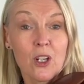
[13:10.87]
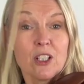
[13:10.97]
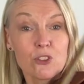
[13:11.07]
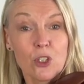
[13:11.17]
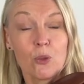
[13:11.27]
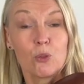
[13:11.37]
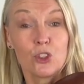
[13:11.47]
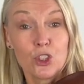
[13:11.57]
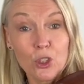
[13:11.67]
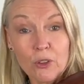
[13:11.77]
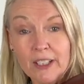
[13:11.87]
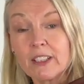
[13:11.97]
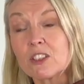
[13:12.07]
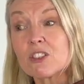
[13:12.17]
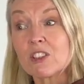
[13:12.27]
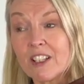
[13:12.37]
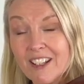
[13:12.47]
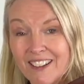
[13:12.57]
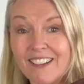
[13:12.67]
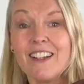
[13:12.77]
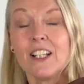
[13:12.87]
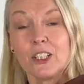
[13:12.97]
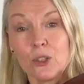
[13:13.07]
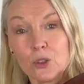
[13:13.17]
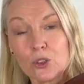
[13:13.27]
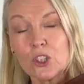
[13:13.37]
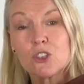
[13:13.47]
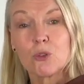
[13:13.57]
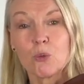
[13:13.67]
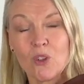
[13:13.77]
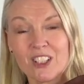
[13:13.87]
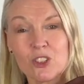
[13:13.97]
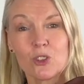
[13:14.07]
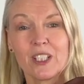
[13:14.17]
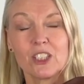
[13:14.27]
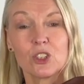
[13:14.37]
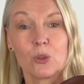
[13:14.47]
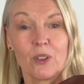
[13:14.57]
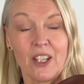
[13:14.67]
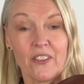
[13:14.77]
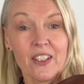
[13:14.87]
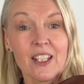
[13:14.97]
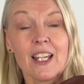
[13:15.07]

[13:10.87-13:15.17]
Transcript: So during the slur, you cross from one string to another,